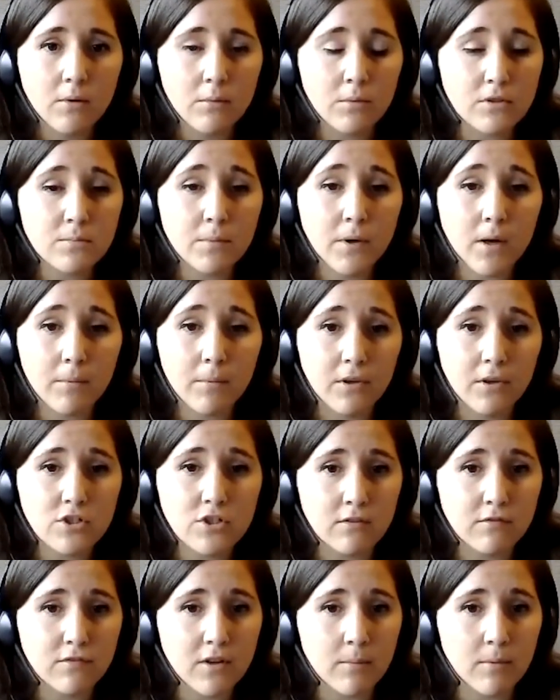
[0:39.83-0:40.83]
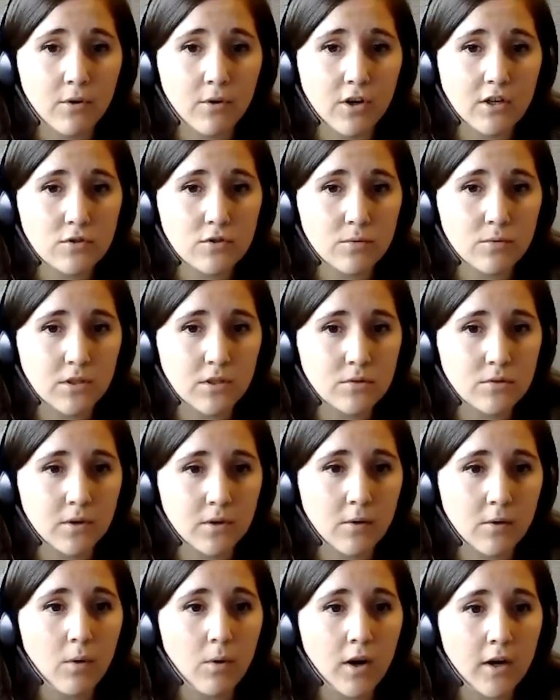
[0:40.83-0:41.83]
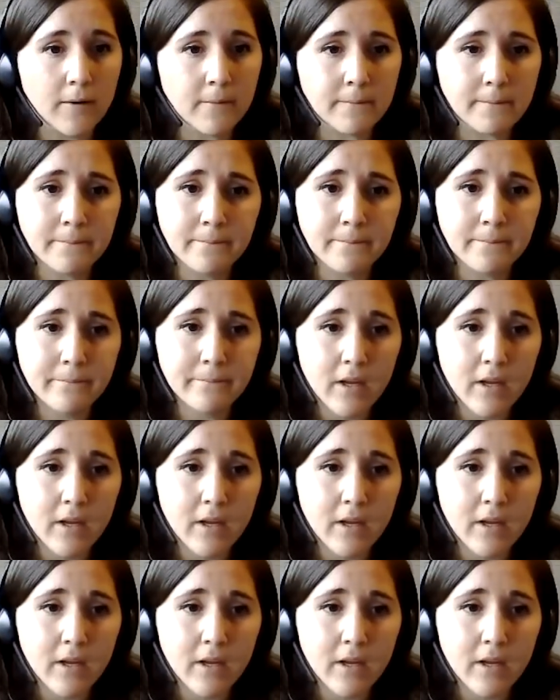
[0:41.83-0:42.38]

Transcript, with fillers: was published in February 2021.